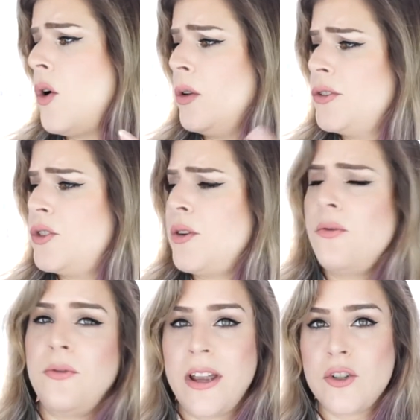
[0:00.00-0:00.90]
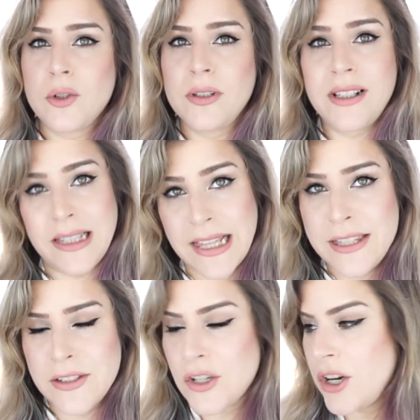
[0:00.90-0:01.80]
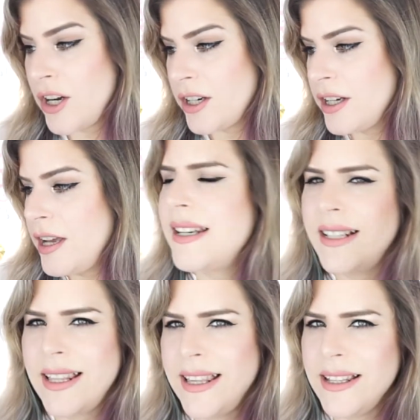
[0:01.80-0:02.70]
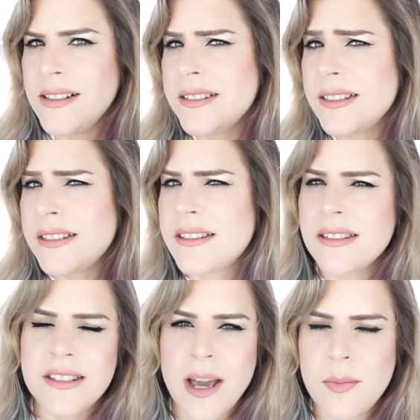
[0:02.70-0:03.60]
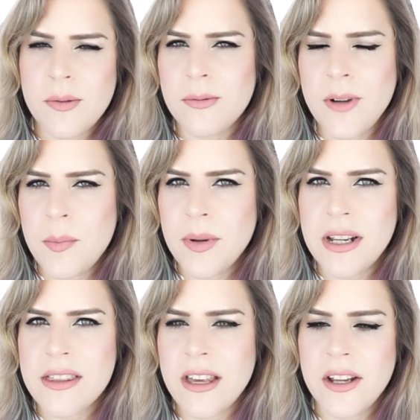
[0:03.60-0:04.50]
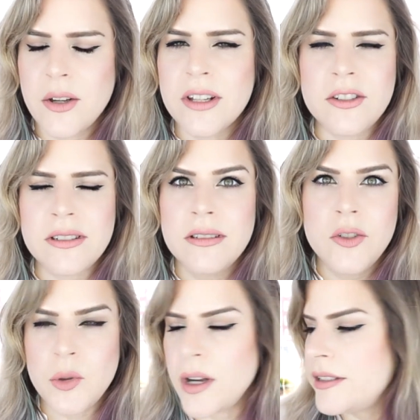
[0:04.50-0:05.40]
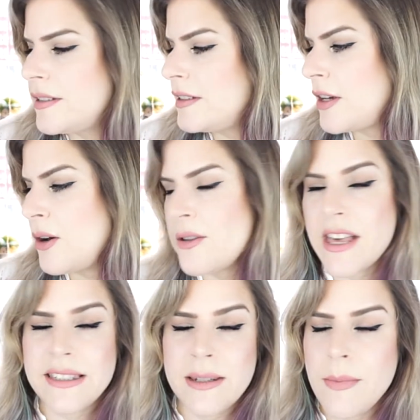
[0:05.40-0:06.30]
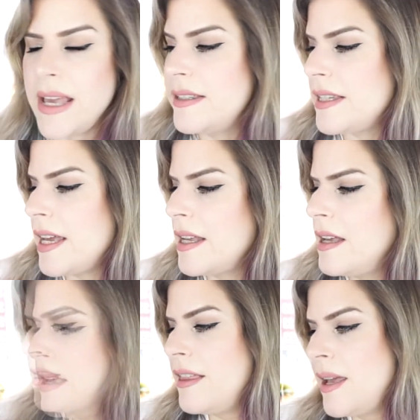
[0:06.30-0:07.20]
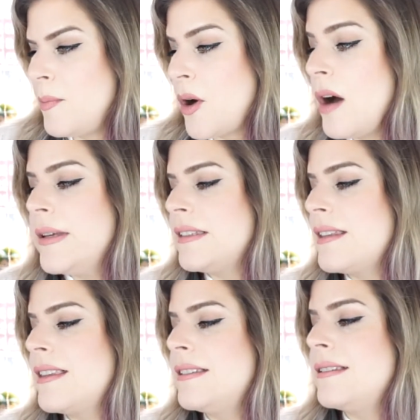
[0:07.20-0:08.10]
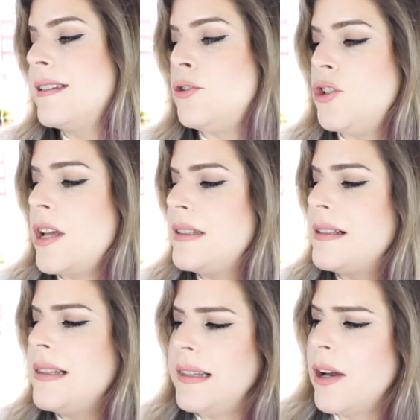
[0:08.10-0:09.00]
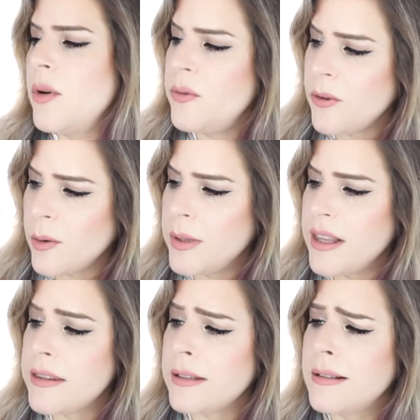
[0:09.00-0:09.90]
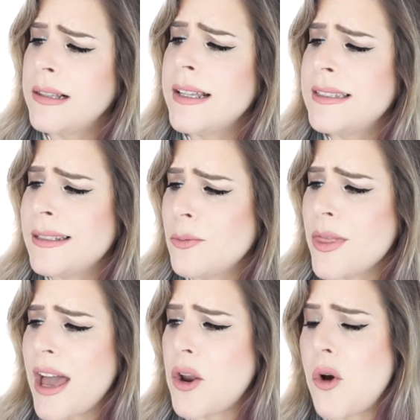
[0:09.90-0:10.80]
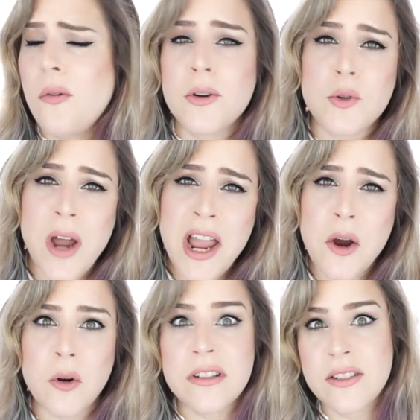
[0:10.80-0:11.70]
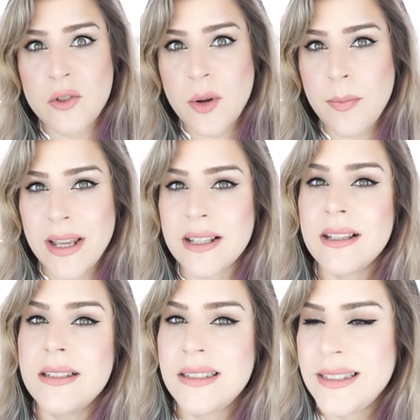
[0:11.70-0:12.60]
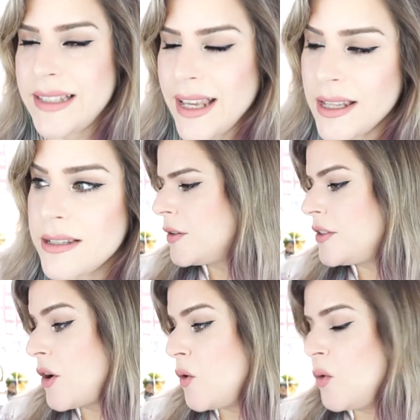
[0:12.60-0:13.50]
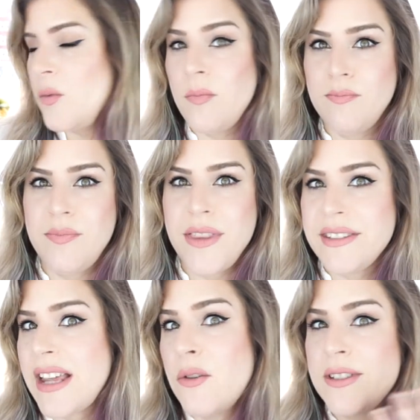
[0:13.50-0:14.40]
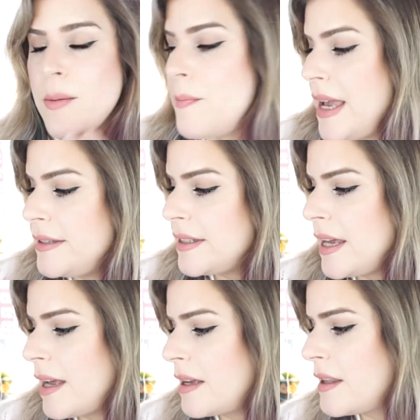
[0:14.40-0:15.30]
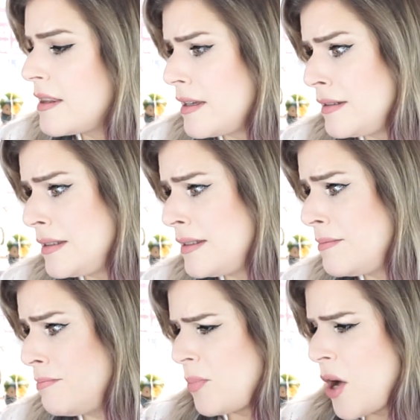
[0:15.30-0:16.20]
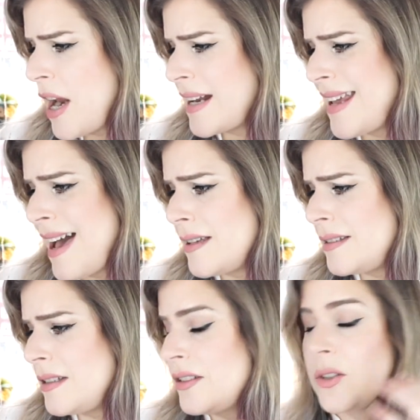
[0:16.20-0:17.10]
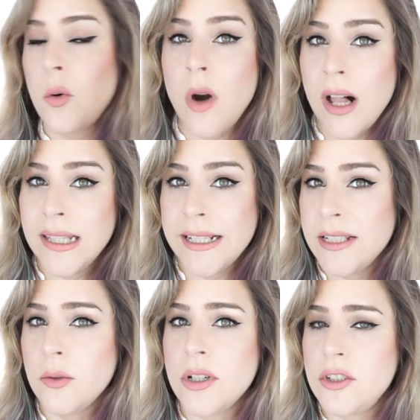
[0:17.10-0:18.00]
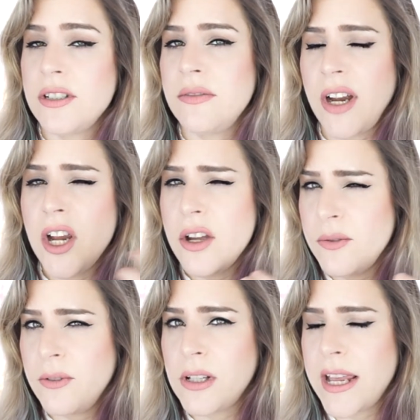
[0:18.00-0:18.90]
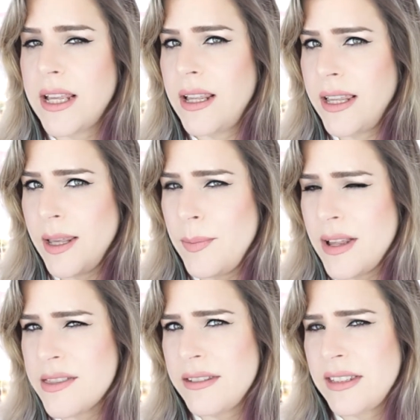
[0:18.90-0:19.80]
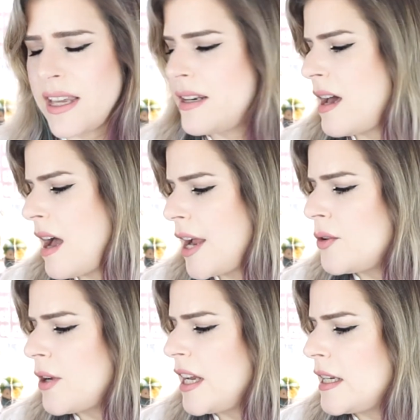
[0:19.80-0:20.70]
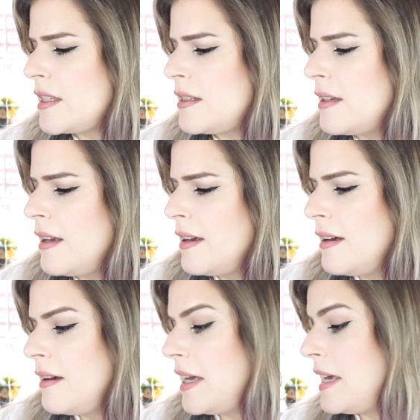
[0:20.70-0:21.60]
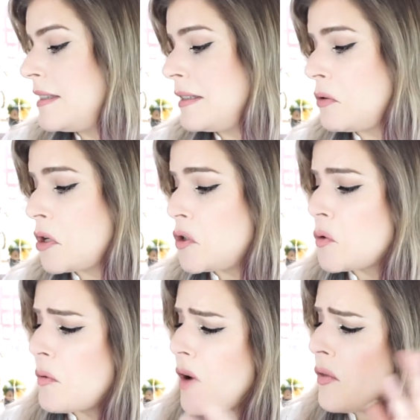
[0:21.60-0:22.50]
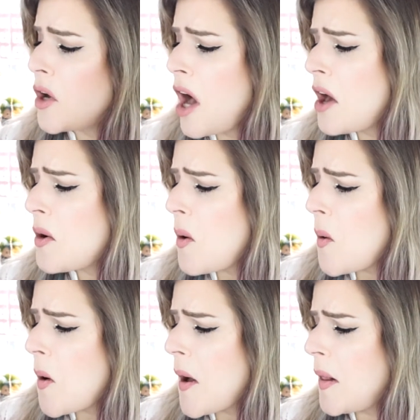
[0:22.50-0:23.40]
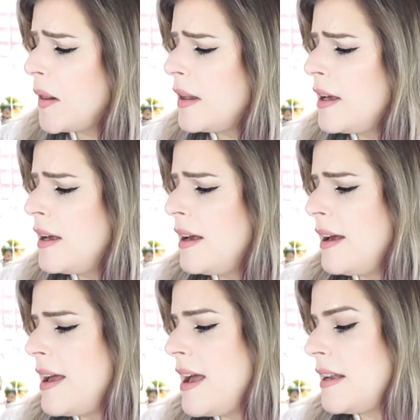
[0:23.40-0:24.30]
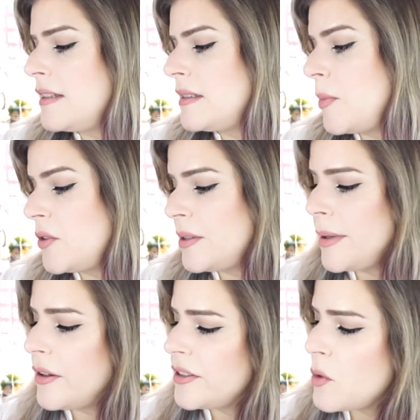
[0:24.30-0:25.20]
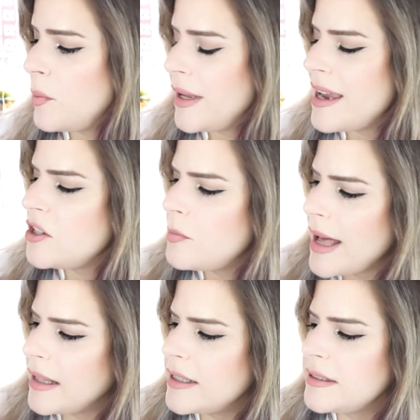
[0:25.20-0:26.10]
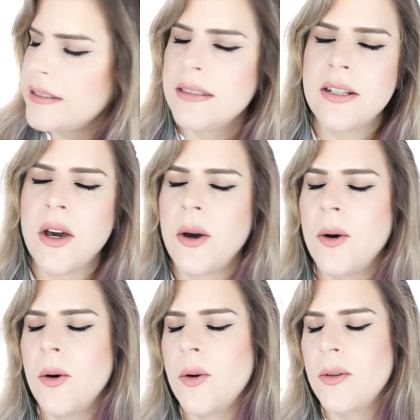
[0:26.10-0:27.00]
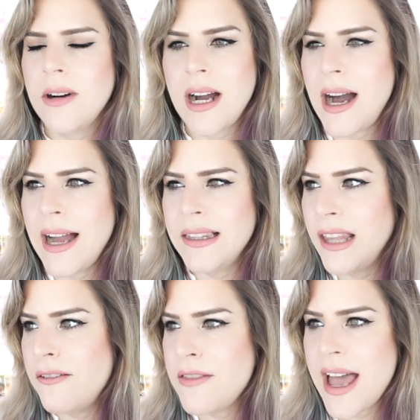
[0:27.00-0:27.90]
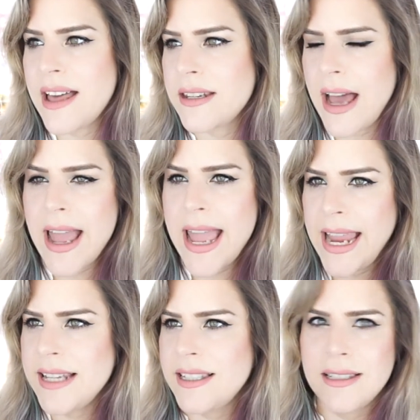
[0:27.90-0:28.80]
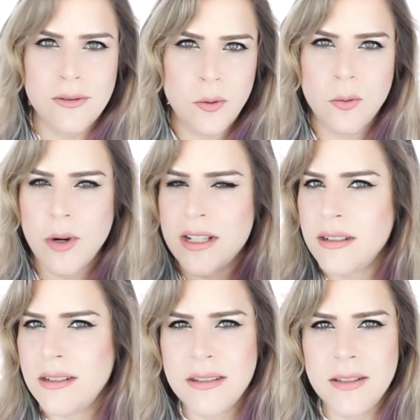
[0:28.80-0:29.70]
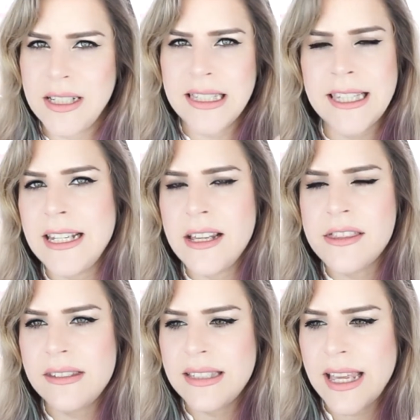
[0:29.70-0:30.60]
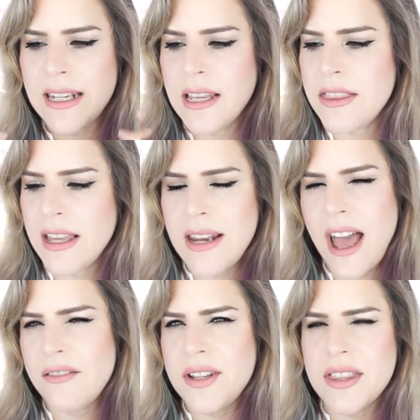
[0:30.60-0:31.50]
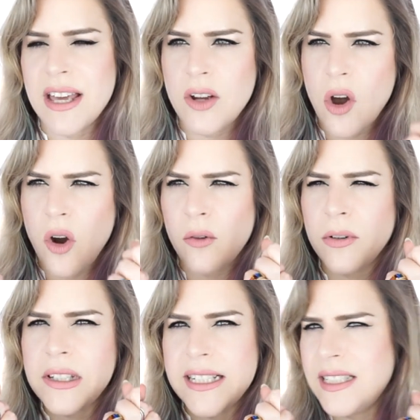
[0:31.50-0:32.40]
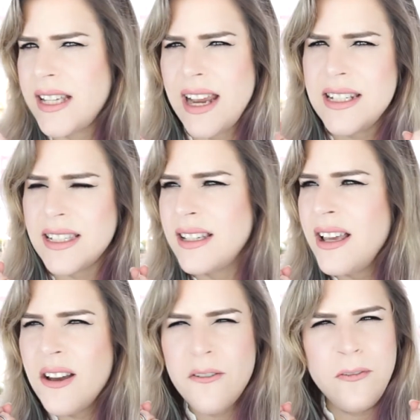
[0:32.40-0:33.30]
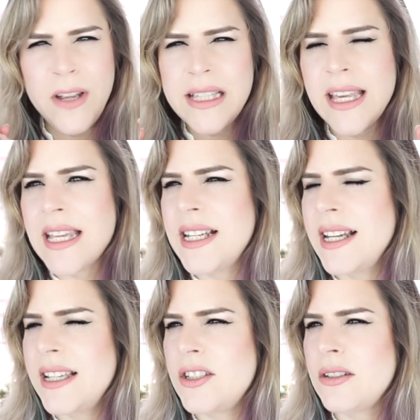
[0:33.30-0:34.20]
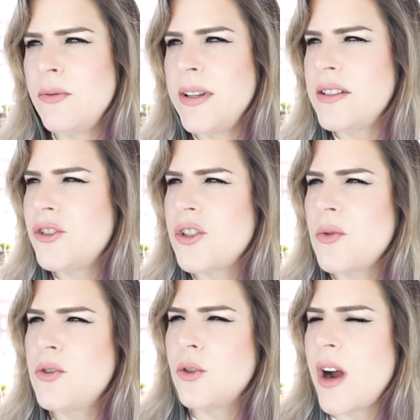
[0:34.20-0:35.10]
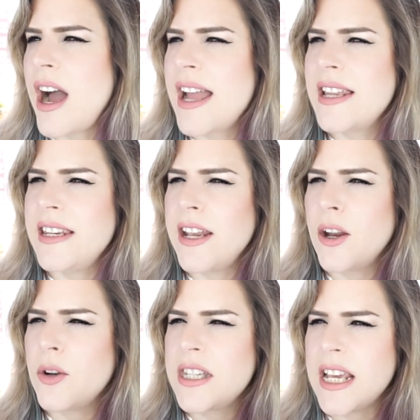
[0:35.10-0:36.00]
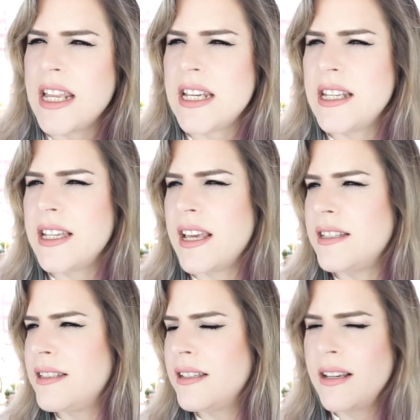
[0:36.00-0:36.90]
Ultra Facial Cleanser. And Kiehl's is this type of company that you can just trust, so that's amazing. They promise that this is a gentle liquid formula that cleanses without over drying or stripping skin. So this sounds amazing. This product has squalene, which is very good for like keeping the skin hydrated. It's enriched with avocado oil, and it's supposed to be also pH balanced, so I love that. I hate when cleaning the skin and then having that overly tight feeling. It just feels so dry and irritated and